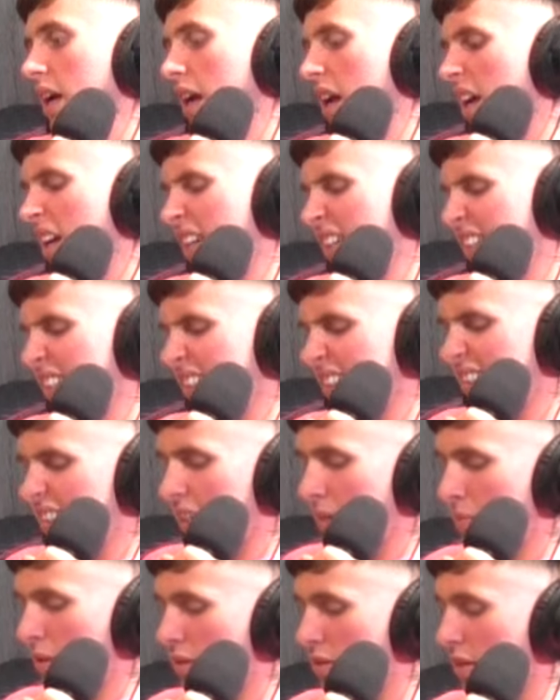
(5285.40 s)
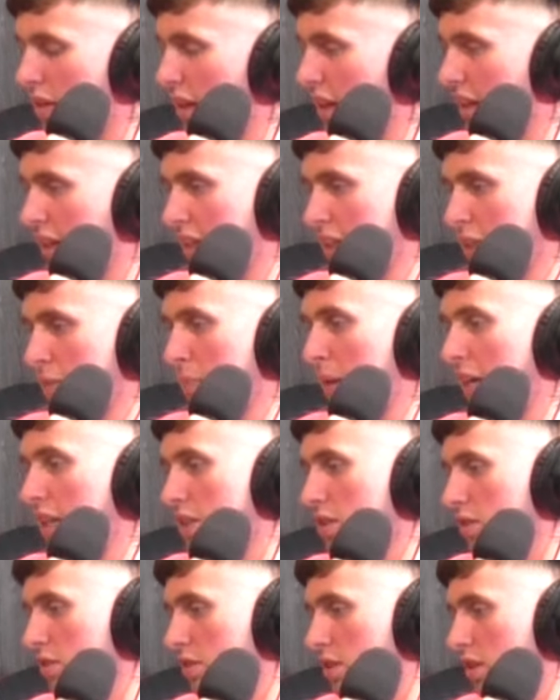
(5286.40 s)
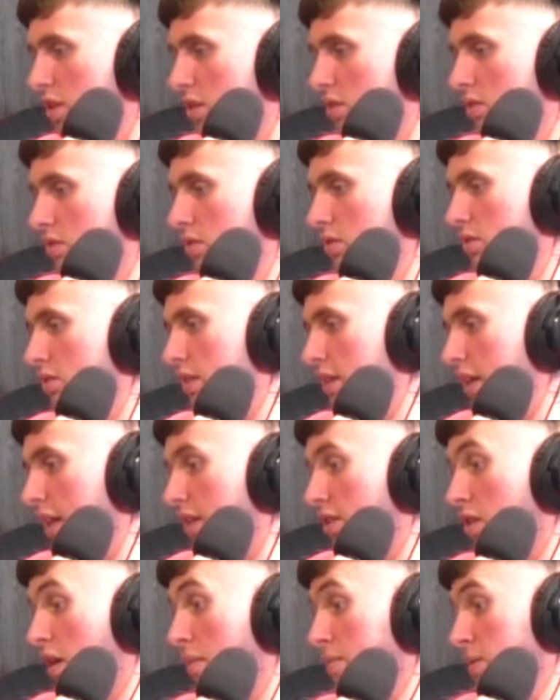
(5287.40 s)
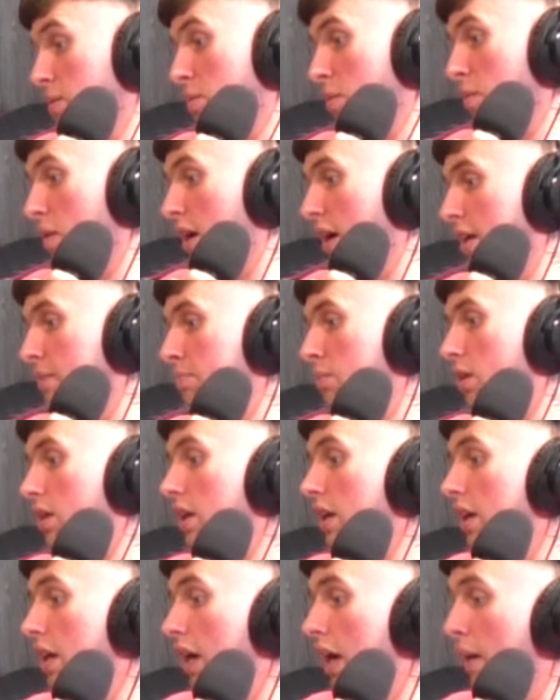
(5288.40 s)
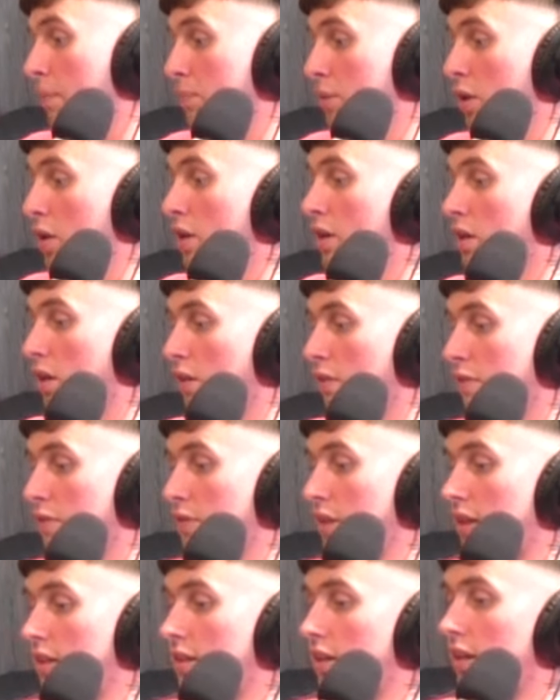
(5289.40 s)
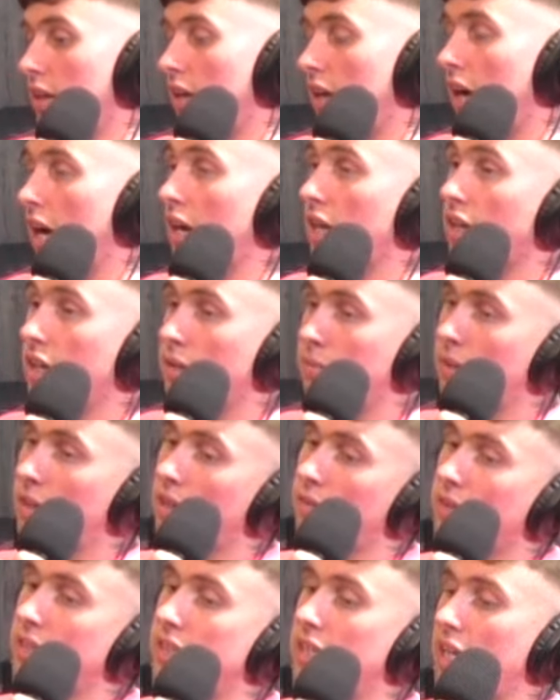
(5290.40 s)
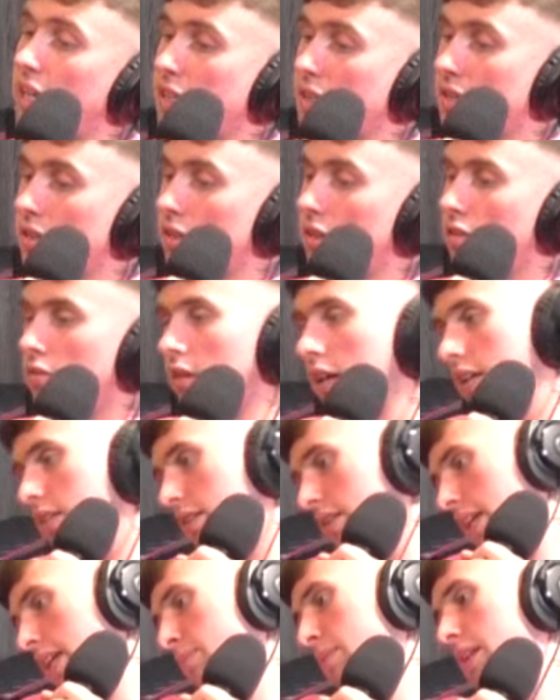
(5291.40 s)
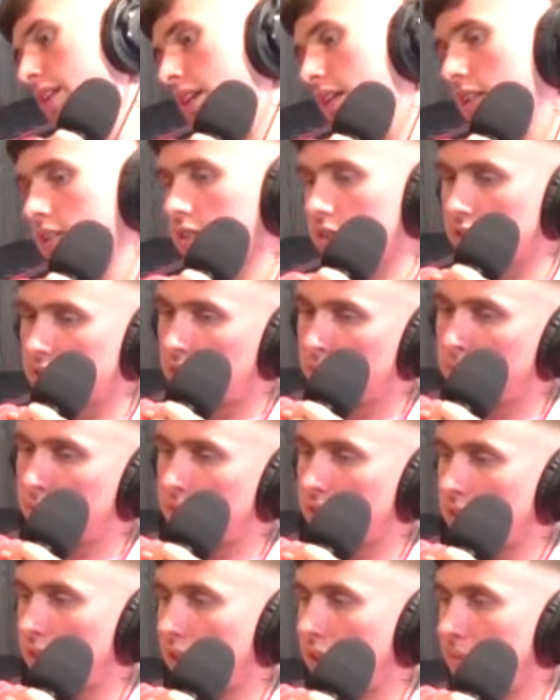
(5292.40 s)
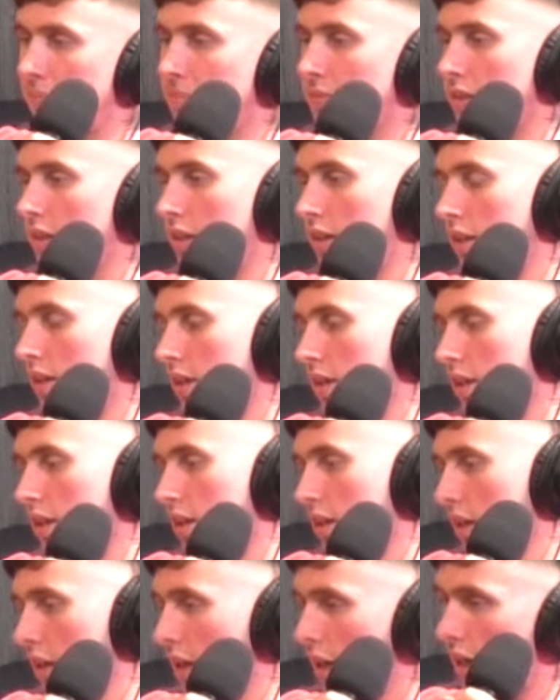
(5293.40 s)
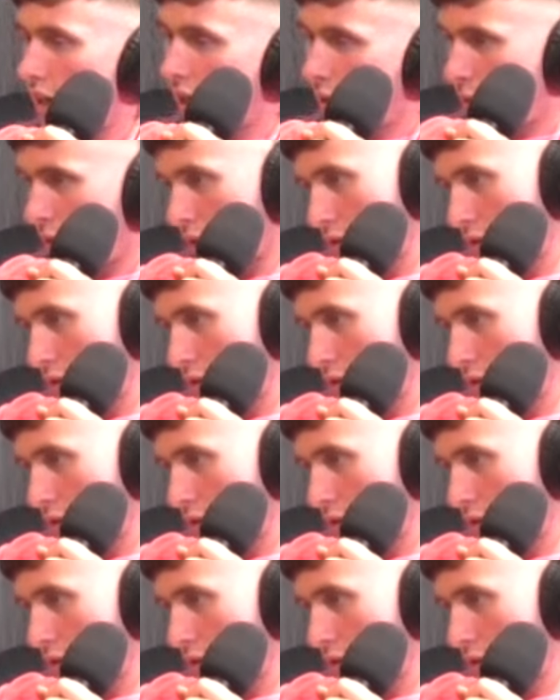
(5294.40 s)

uh, I'm not doing anything special, you know, in terms of my riding, but I'm doing enough that I can come in every session and go, right, need a bit of this, need a bit of that I